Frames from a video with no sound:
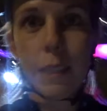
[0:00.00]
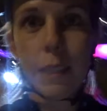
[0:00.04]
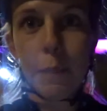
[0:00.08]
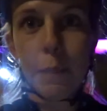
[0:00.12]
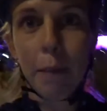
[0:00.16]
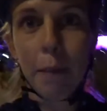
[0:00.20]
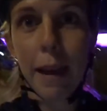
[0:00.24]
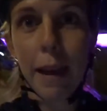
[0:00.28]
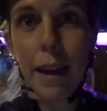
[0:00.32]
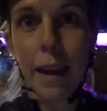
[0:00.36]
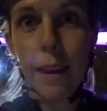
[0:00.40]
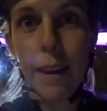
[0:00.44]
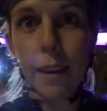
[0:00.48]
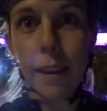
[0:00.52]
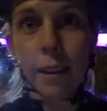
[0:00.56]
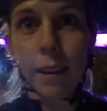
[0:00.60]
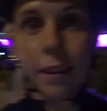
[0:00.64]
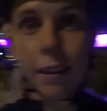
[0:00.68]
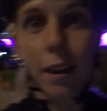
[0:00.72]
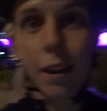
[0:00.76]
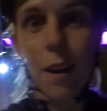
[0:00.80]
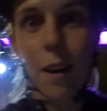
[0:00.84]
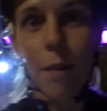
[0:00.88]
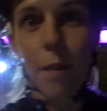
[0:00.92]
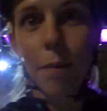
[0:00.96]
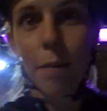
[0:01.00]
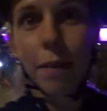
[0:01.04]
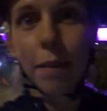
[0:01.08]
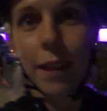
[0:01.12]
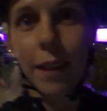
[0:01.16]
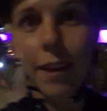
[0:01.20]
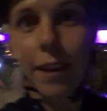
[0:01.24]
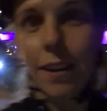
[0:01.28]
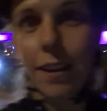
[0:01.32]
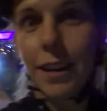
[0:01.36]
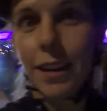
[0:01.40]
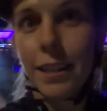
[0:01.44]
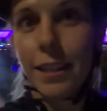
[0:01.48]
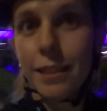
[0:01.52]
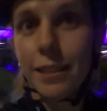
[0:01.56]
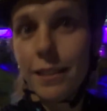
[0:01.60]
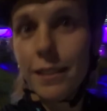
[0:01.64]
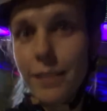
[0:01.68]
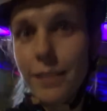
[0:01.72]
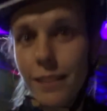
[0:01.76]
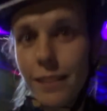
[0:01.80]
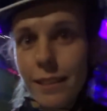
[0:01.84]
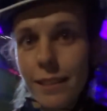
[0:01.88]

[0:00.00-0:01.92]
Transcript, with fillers: Ben, oh, there he is.